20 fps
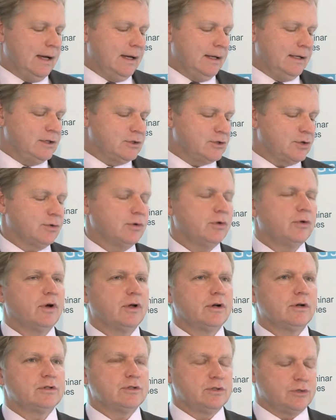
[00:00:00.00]
internal
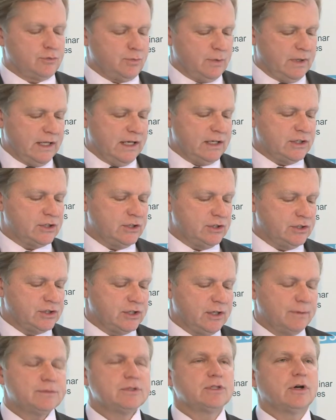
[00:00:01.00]
auditors'
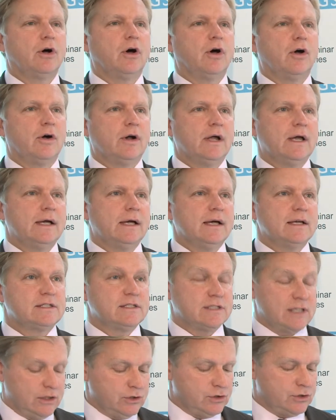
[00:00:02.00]
relationships are
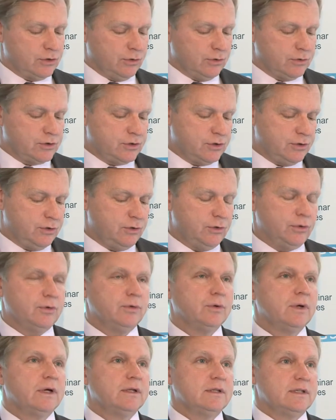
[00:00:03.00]
essential
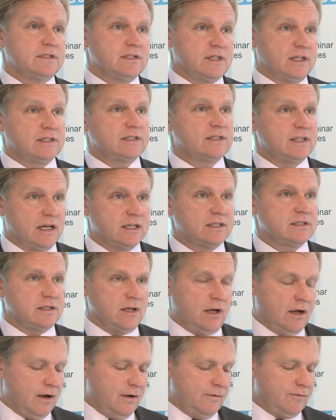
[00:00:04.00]
to the success
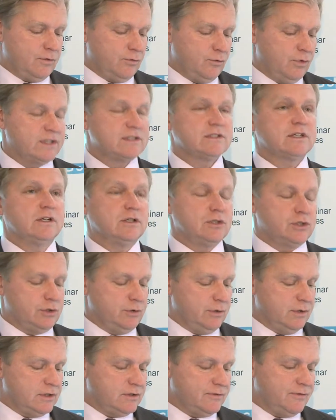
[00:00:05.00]
of risk and
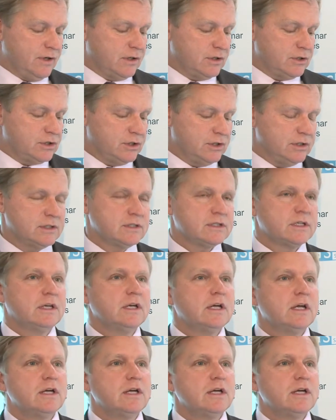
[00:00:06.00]
assurance functions.